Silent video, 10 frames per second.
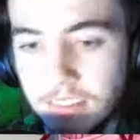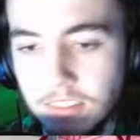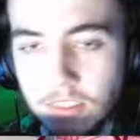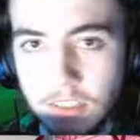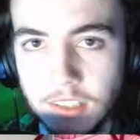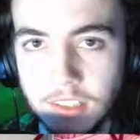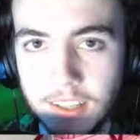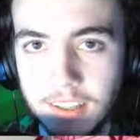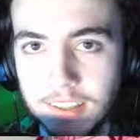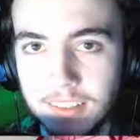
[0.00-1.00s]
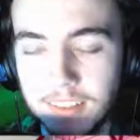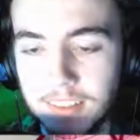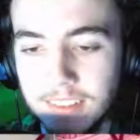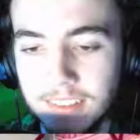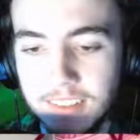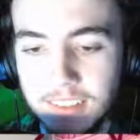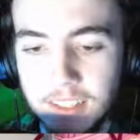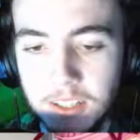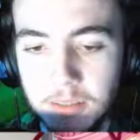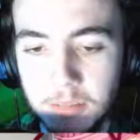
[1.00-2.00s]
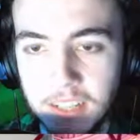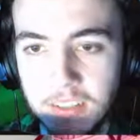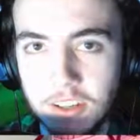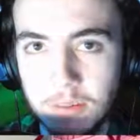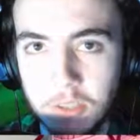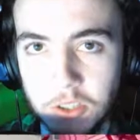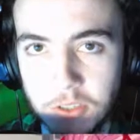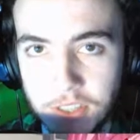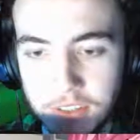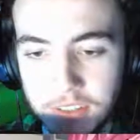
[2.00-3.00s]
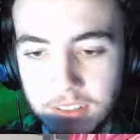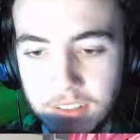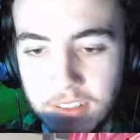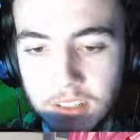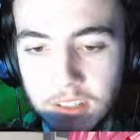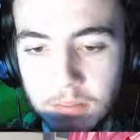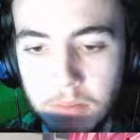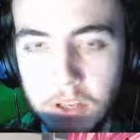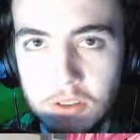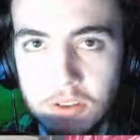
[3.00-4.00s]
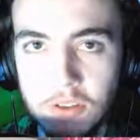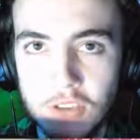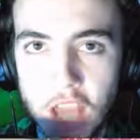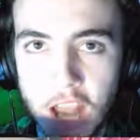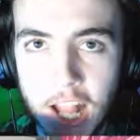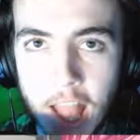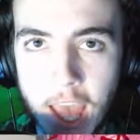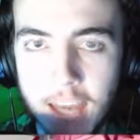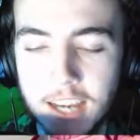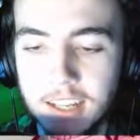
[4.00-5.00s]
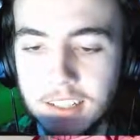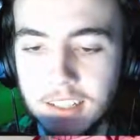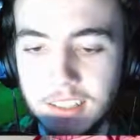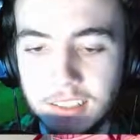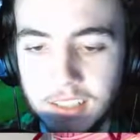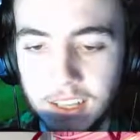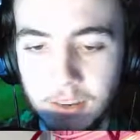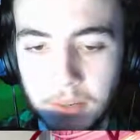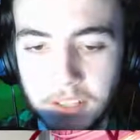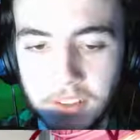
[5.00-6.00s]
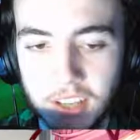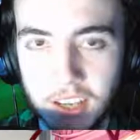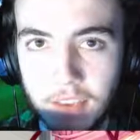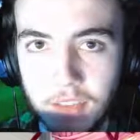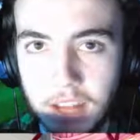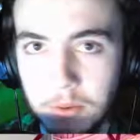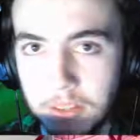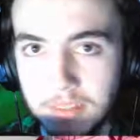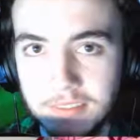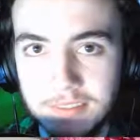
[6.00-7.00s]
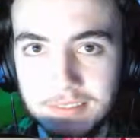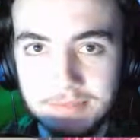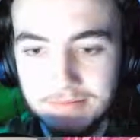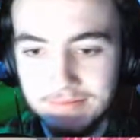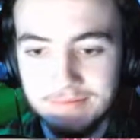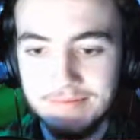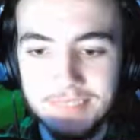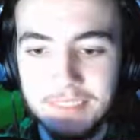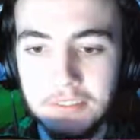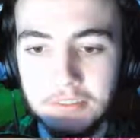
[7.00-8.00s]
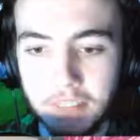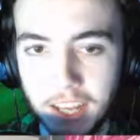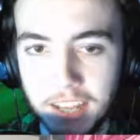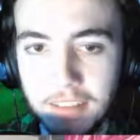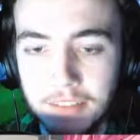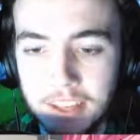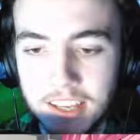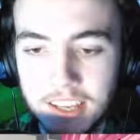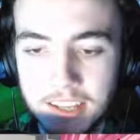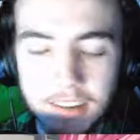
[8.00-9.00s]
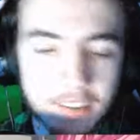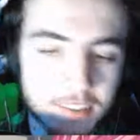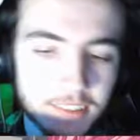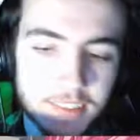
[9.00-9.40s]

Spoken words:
Jeez. Beggars can't be choosers. But yours is chocolate. Yeah, why do you think I gave you that one? Fine.